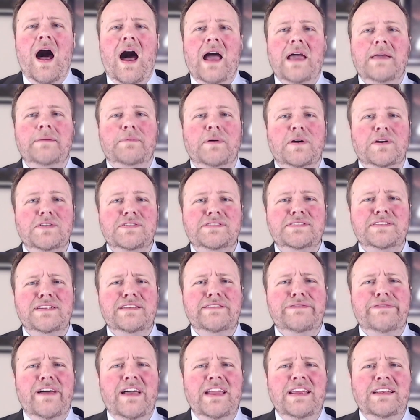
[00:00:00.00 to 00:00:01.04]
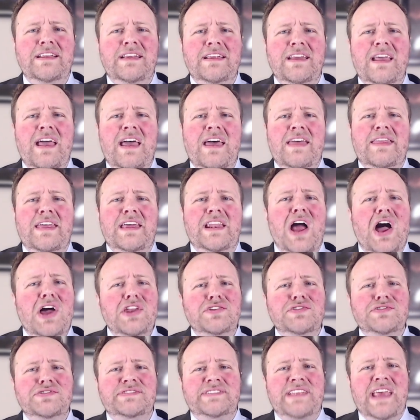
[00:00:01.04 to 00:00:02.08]
I personally find that
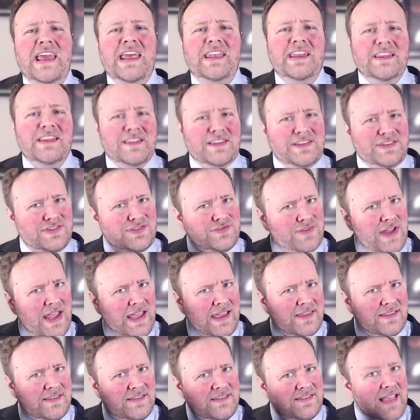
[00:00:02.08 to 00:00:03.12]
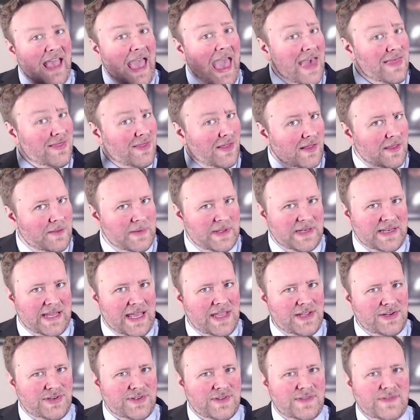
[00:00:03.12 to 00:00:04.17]
understanding the strengths and the
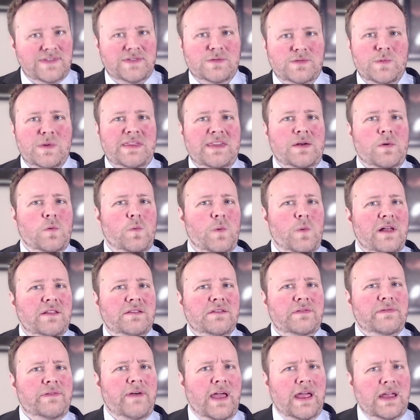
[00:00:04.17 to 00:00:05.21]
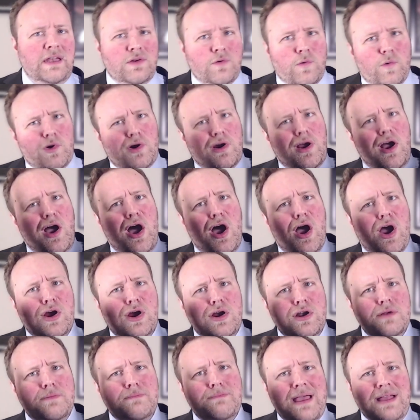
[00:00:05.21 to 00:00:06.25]
limitations within a well-defined or
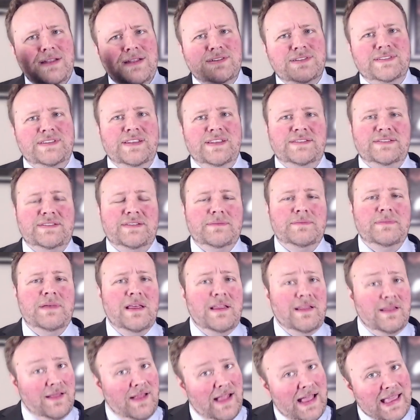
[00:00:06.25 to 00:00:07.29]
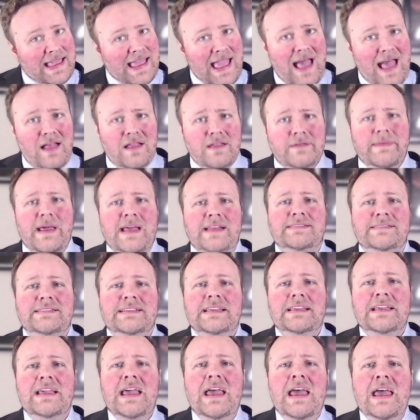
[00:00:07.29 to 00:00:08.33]
hard magic system, like
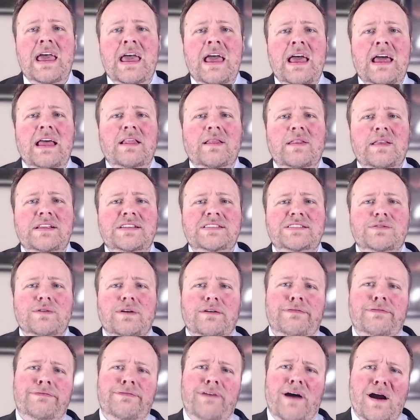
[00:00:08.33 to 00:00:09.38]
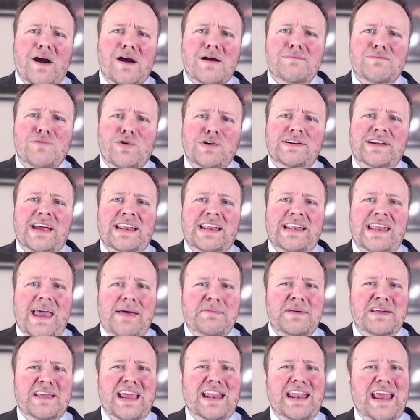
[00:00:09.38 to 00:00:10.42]
Allomancy, leads to a far more
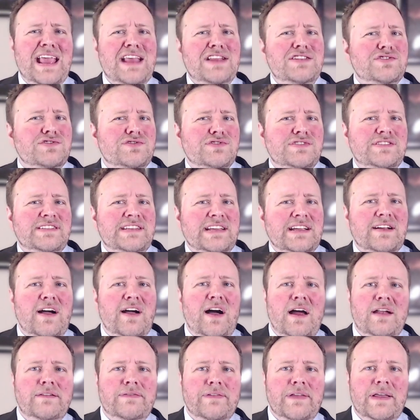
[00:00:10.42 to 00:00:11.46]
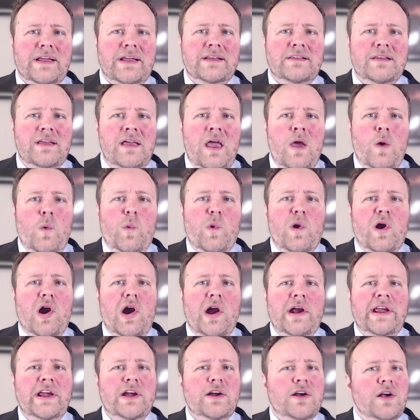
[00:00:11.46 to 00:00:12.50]
dynamic and interesting conflict where
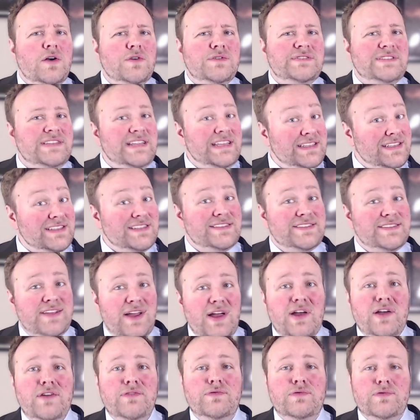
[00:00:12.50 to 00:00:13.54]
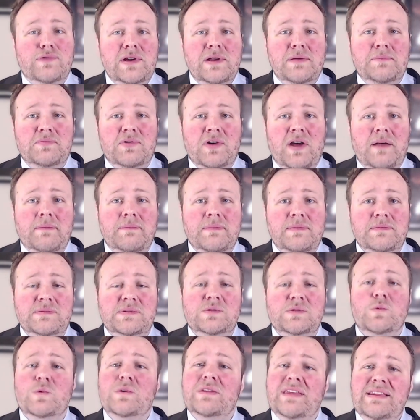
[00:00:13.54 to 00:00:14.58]
our heroes need to solve real
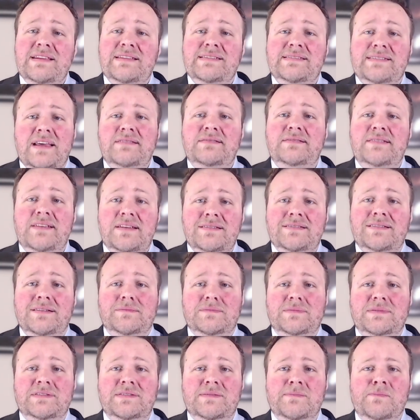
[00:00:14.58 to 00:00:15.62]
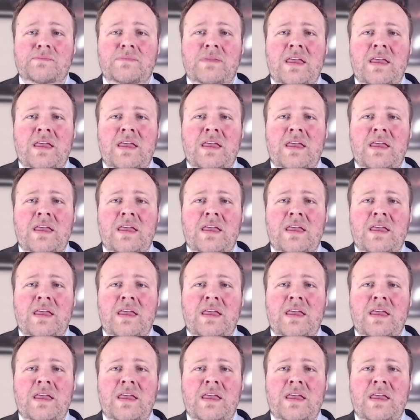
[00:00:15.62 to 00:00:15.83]
problems within said systems.